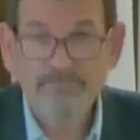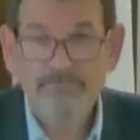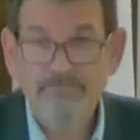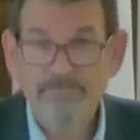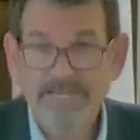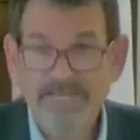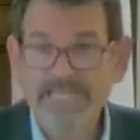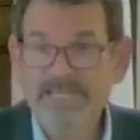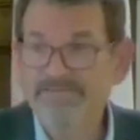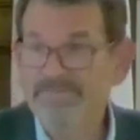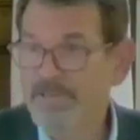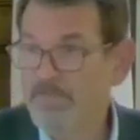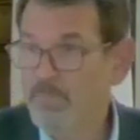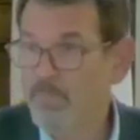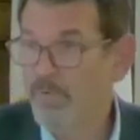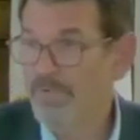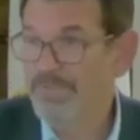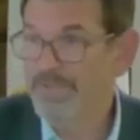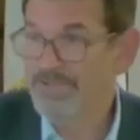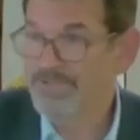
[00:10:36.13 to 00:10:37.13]
Many of them
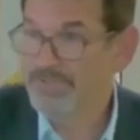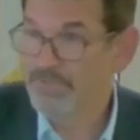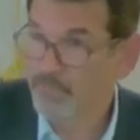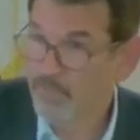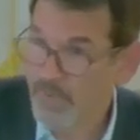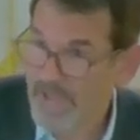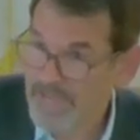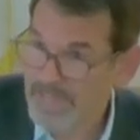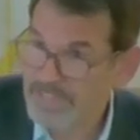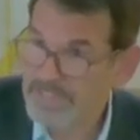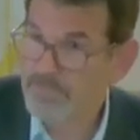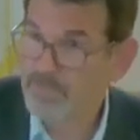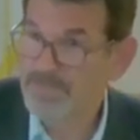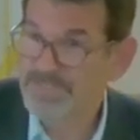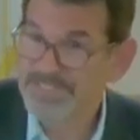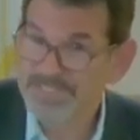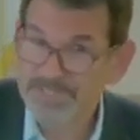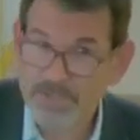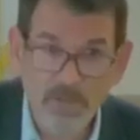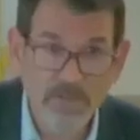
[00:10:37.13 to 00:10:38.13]
were the direct
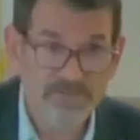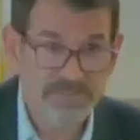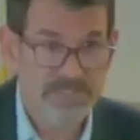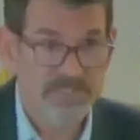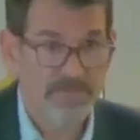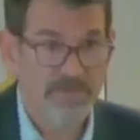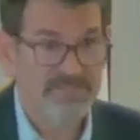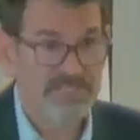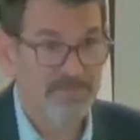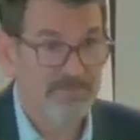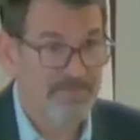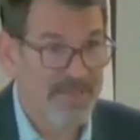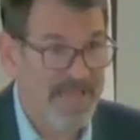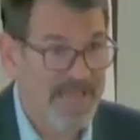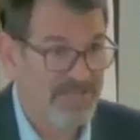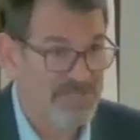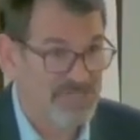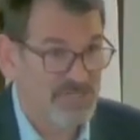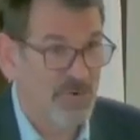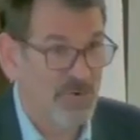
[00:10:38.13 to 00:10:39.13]
result of some
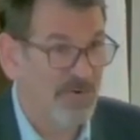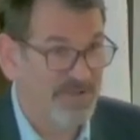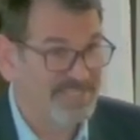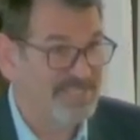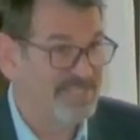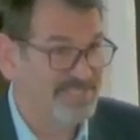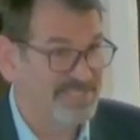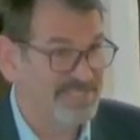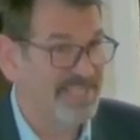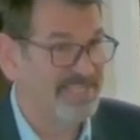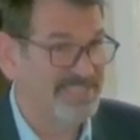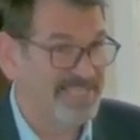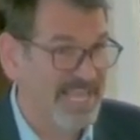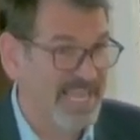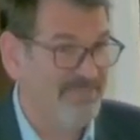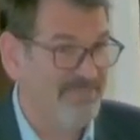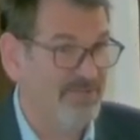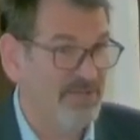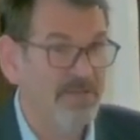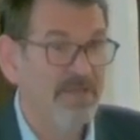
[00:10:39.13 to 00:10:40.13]
bad choices that
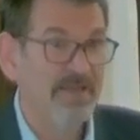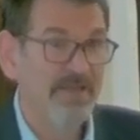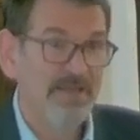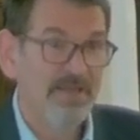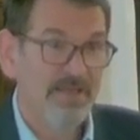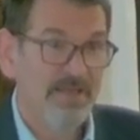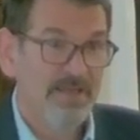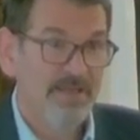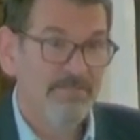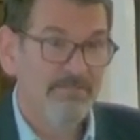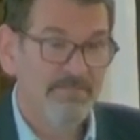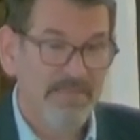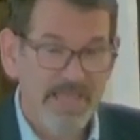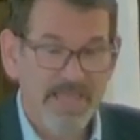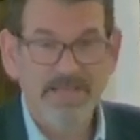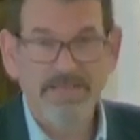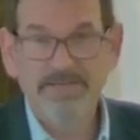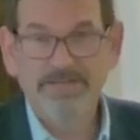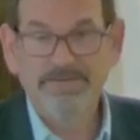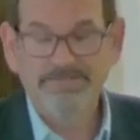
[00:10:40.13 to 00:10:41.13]
David made.